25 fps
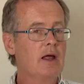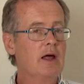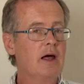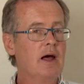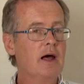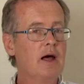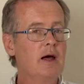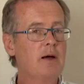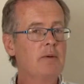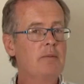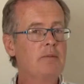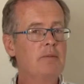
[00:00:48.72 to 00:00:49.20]

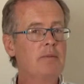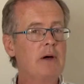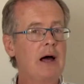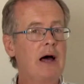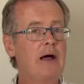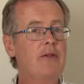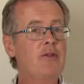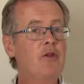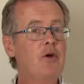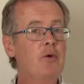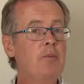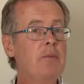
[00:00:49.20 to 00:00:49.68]

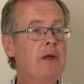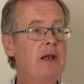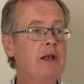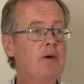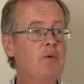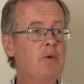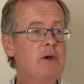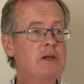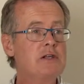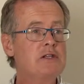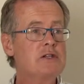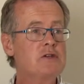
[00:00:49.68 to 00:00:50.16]
And there are many
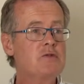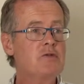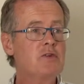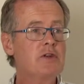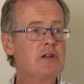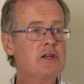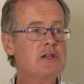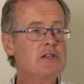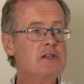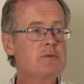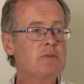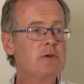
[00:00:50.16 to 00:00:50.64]
reasons for
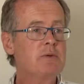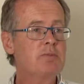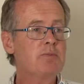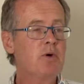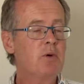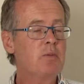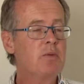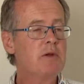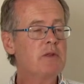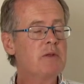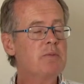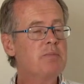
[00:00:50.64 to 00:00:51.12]
this. I mean,
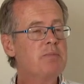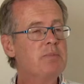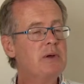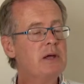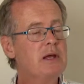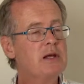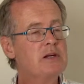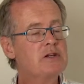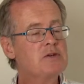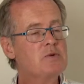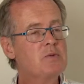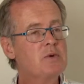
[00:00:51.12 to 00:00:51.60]
probably the
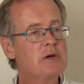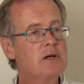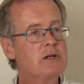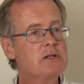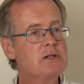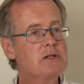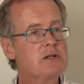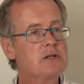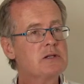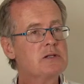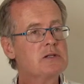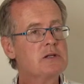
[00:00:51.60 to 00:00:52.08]
biggest
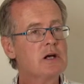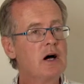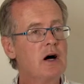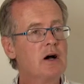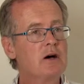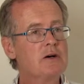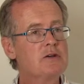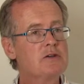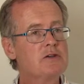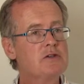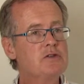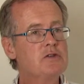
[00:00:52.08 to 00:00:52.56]
reasons
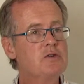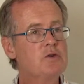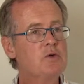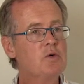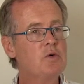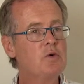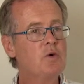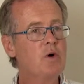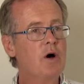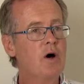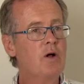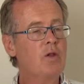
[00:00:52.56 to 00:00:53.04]
are to
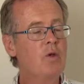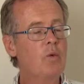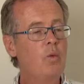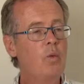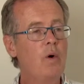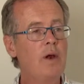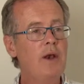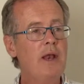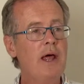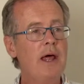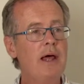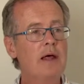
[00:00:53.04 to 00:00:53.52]
do, on the
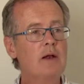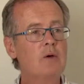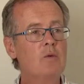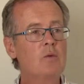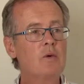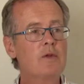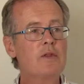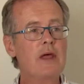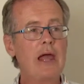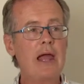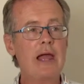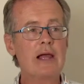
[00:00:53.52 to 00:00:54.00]
one hand,
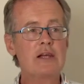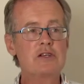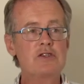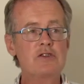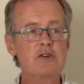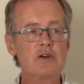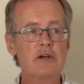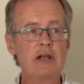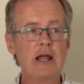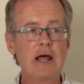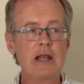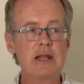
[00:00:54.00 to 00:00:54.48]
with
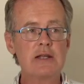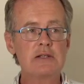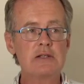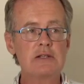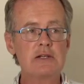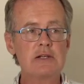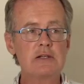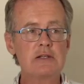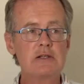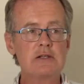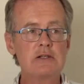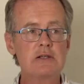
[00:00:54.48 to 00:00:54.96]

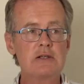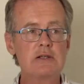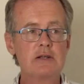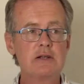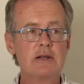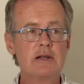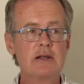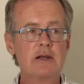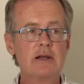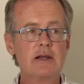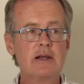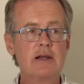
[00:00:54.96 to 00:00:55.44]
externalities.
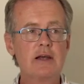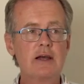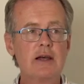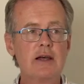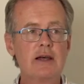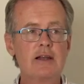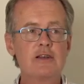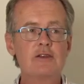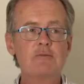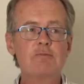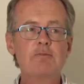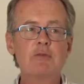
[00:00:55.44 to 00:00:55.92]

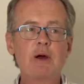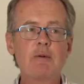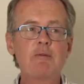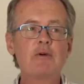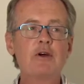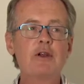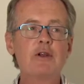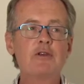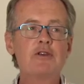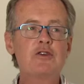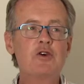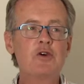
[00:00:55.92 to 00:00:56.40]
I'm going
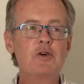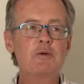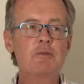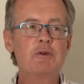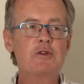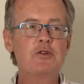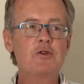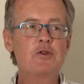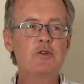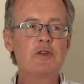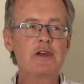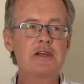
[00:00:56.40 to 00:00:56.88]
to talk
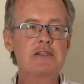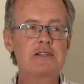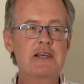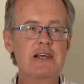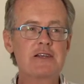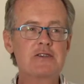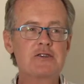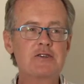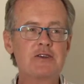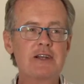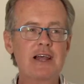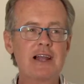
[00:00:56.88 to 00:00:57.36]
about two things,
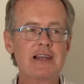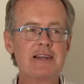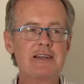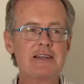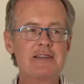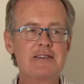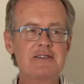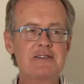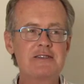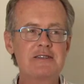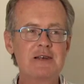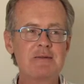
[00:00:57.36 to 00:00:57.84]

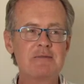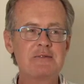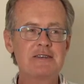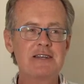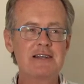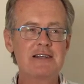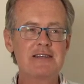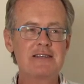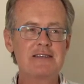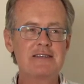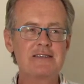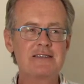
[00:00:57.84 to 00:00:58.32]
externalities and
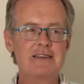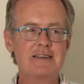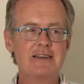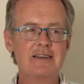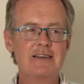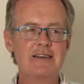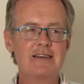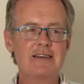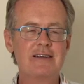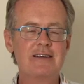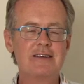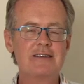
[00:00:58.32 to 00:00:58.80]
subsidies.
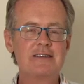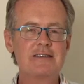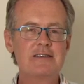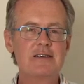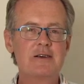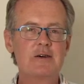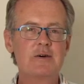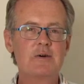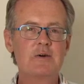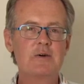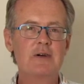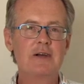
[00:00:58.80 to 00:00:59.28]

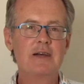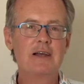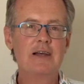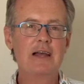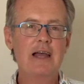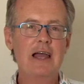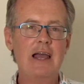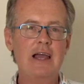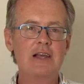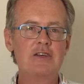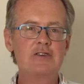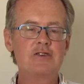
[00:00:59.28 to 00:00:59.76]
So
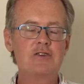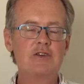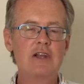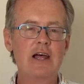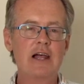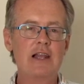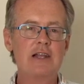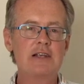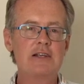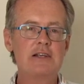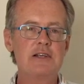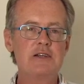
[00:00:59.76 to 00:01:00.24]

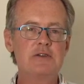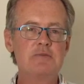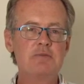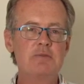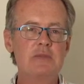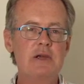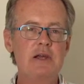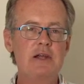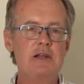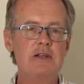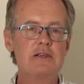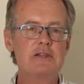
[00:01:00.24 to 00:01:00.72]
externalities
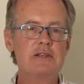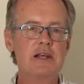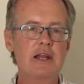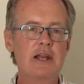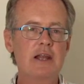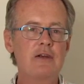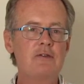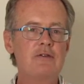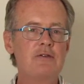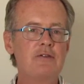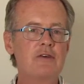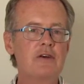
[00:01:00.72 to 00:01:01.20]
means that
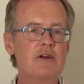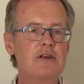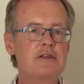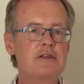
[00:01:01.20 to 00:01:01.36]
if, for